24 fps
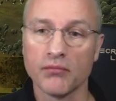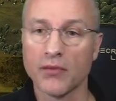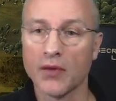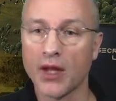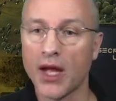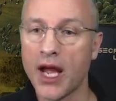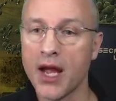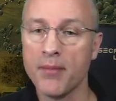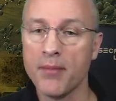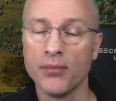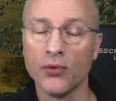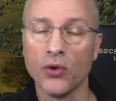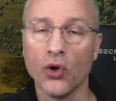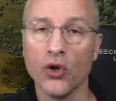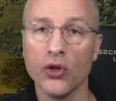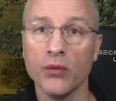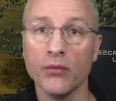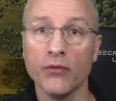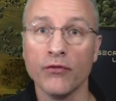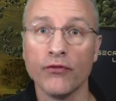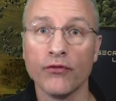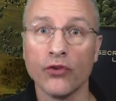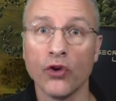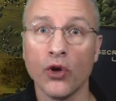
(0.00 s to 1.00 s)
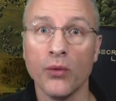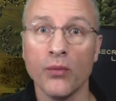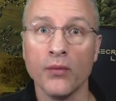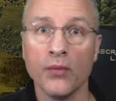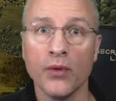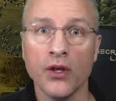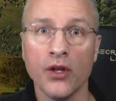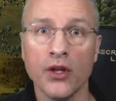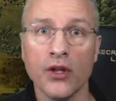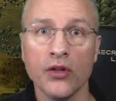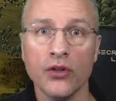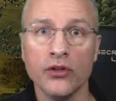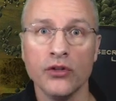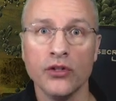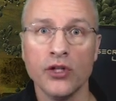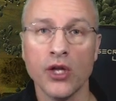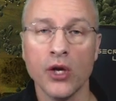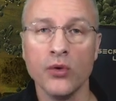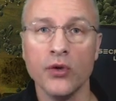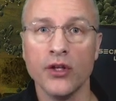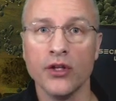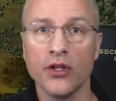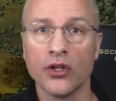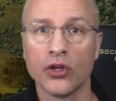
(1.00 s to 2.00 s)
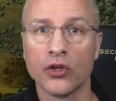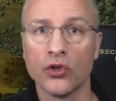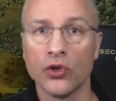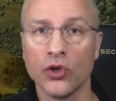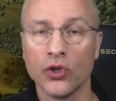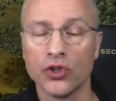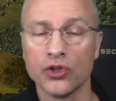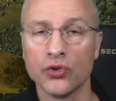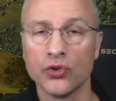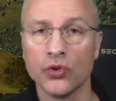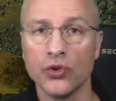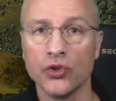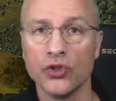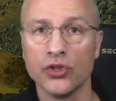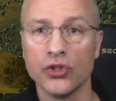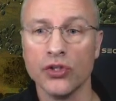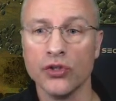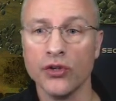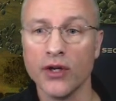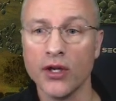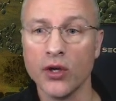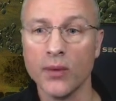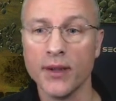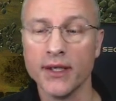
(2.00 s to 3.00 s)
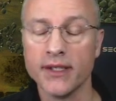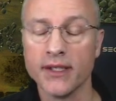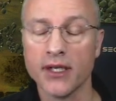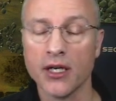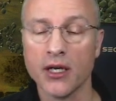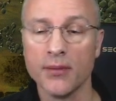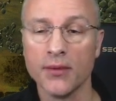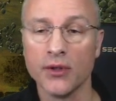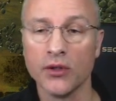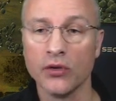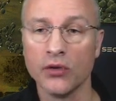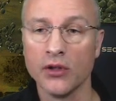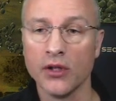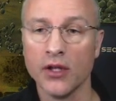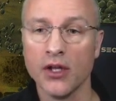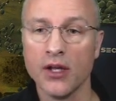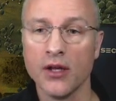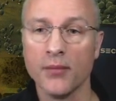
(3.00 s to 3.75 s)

I brought them from down at the crossroads, the railway terminal,